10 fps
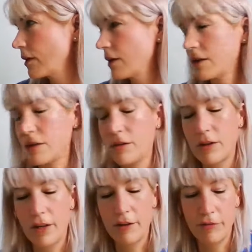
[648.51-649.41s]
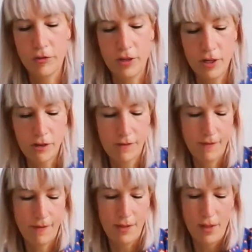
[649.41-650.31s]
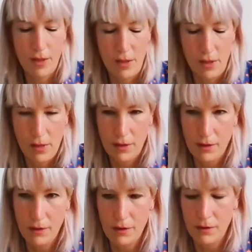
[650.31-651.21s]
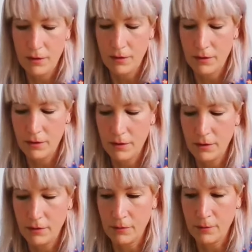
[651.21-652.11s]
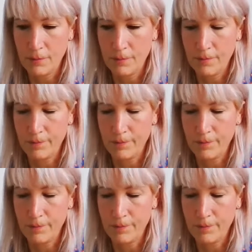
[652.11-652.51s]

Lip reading: I can look at it for you. And